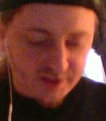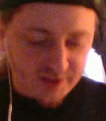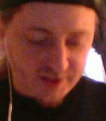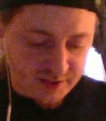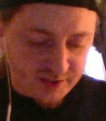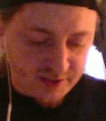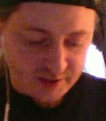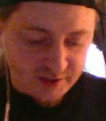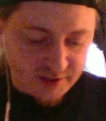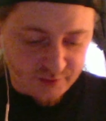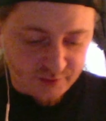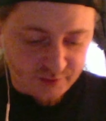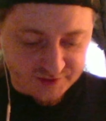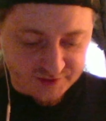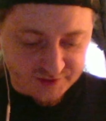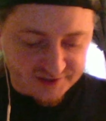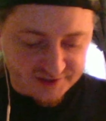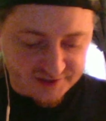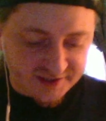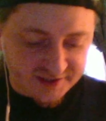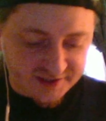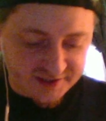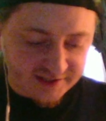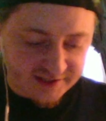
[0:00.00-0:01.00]
It was the
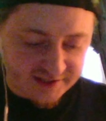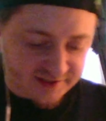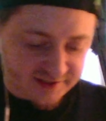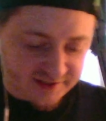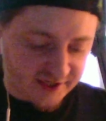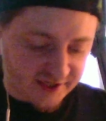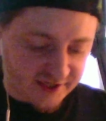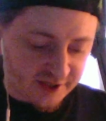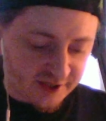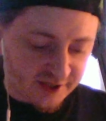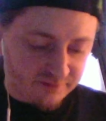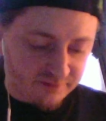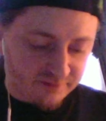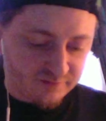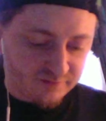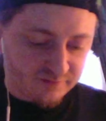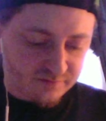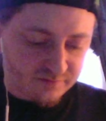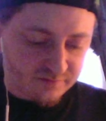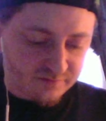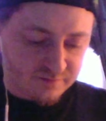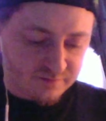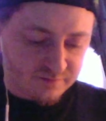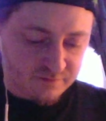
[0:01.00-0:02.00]
second time
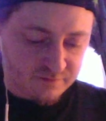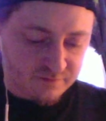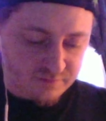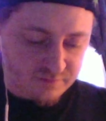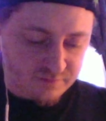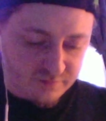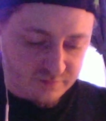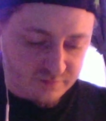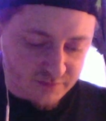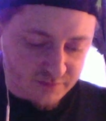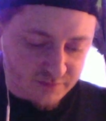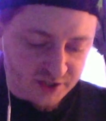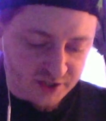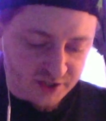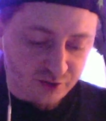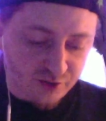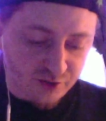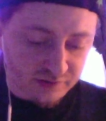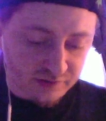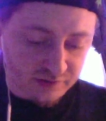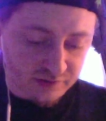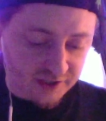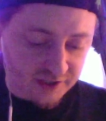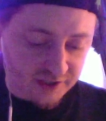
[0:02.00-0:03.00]
in her
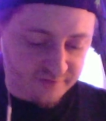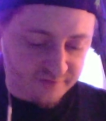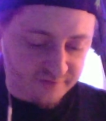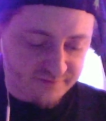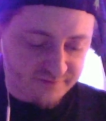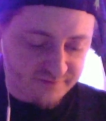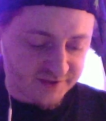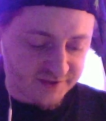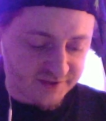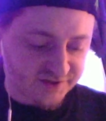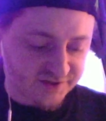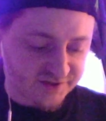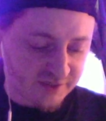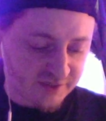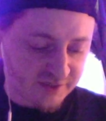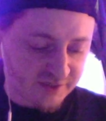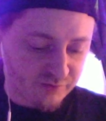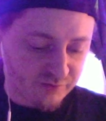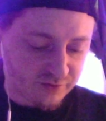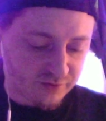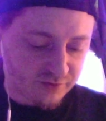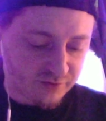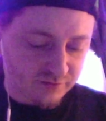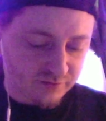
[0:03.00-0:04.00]
life that
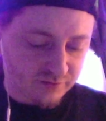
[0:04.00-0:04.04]
Sabriel